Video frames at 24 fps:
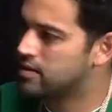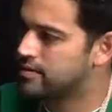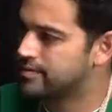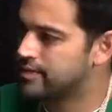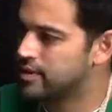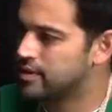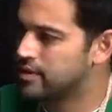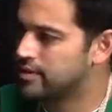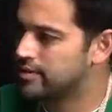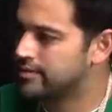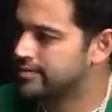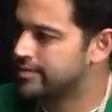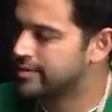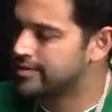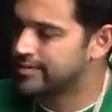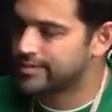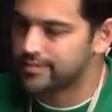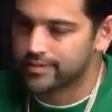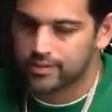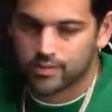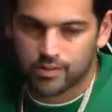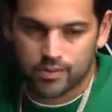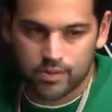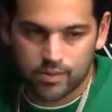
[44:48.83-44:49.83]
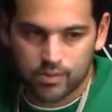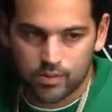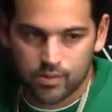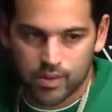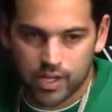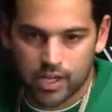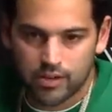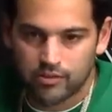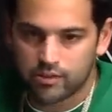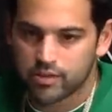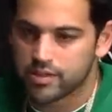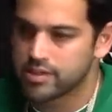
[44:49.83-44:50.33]
uh, you know, the,
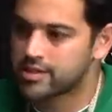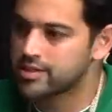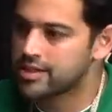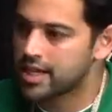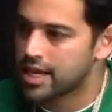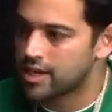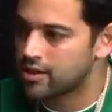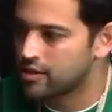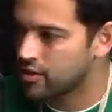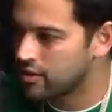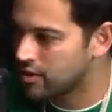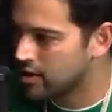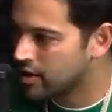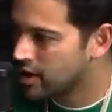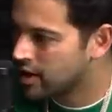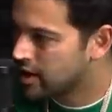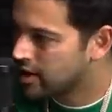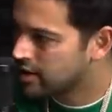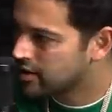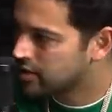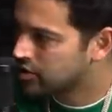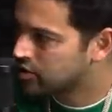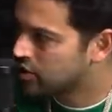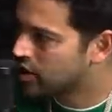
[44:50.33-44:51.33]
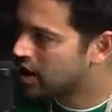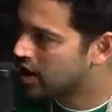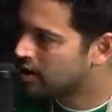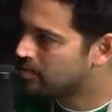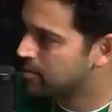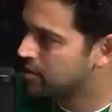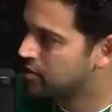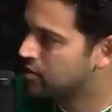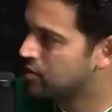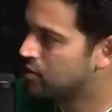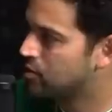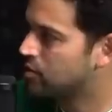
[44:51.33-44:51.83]
whatever the center to try to be
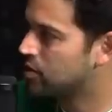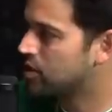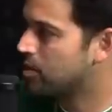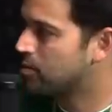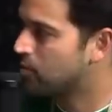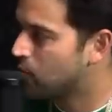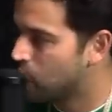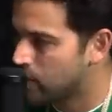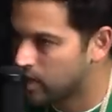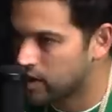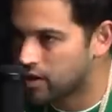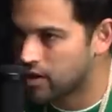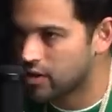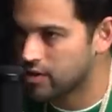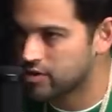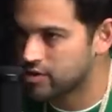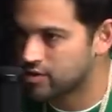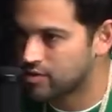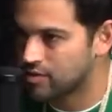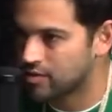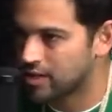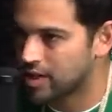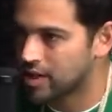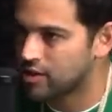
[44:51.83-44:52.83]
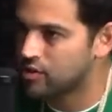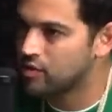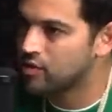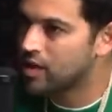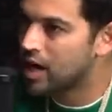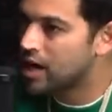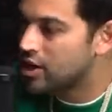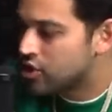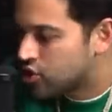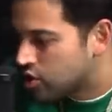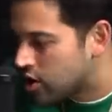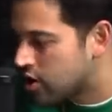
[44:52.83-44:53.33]
doing what the point guard's doing. Right. Like yeah, you got
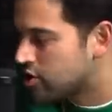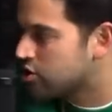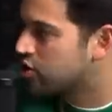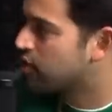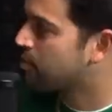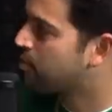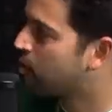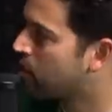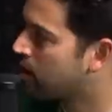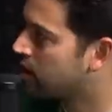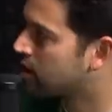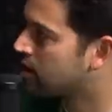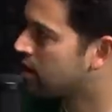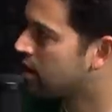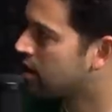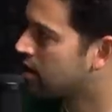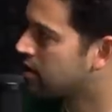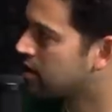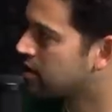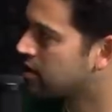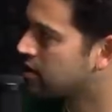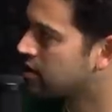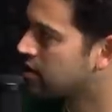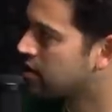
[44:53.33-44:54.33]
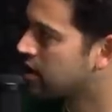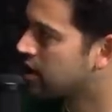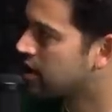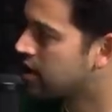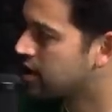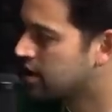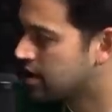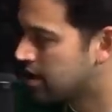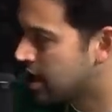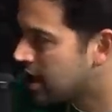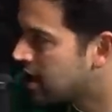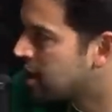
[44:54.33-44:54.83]
to trust sense. your point yeah. guard. You know, like
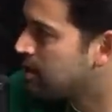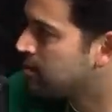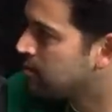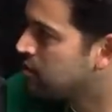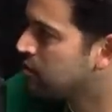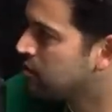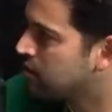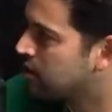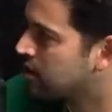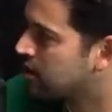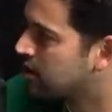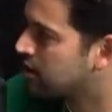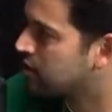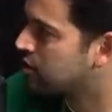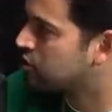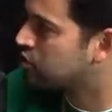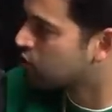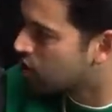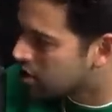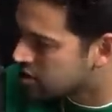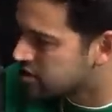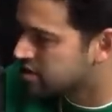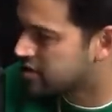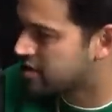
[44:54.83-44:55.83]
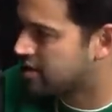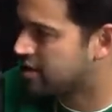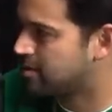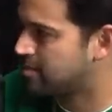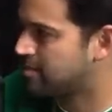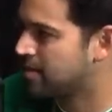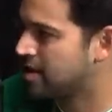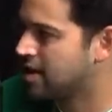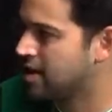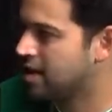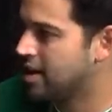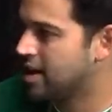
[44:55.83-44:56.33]
yeah. let him do Huge. it. Trust Huge. him.
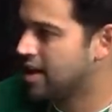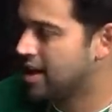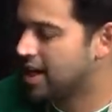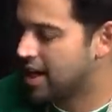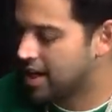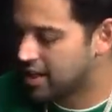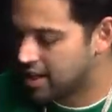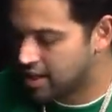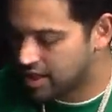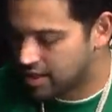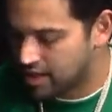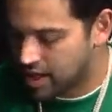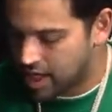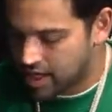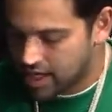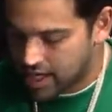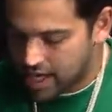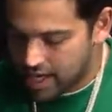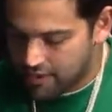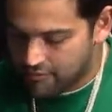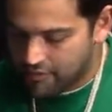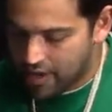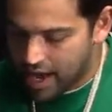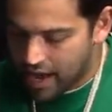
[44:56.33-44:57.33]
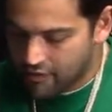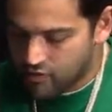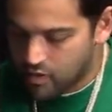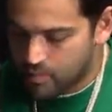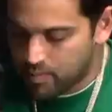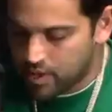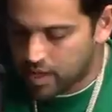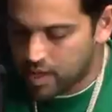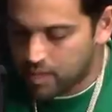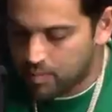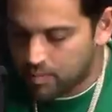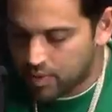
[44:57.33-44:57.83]
And, and if
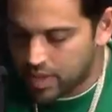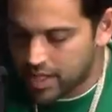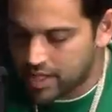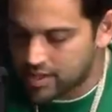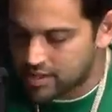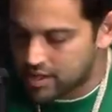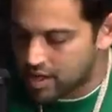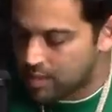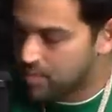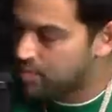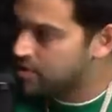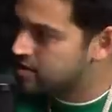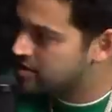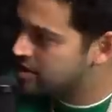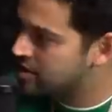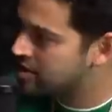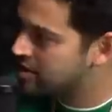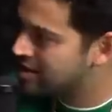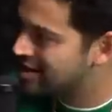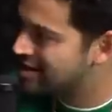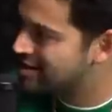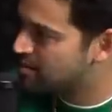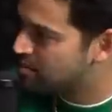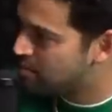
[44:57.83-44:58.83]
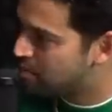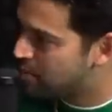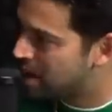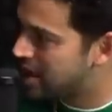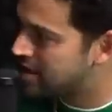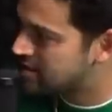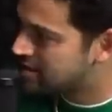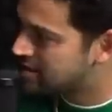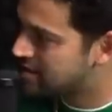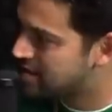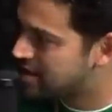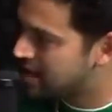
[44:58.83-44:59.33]
everybody plays their position as
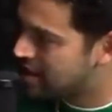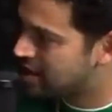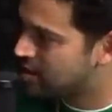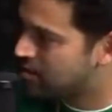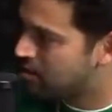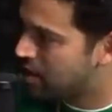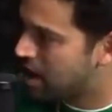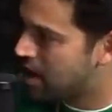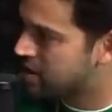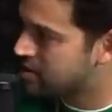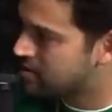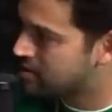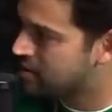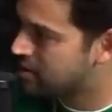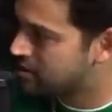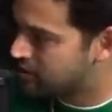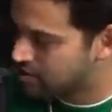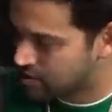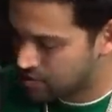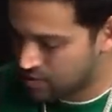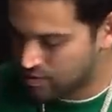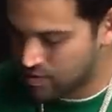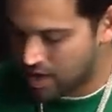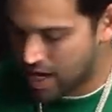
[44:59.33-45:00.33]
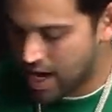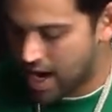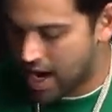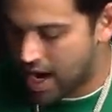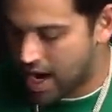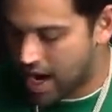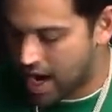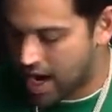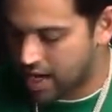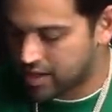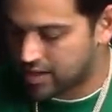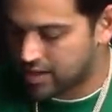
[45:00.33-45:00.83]
best as they can possibly do,
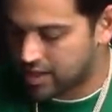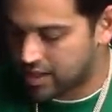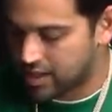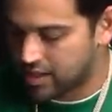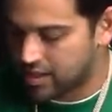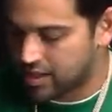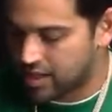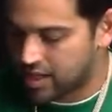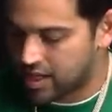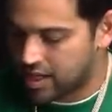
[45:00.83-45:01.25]
I think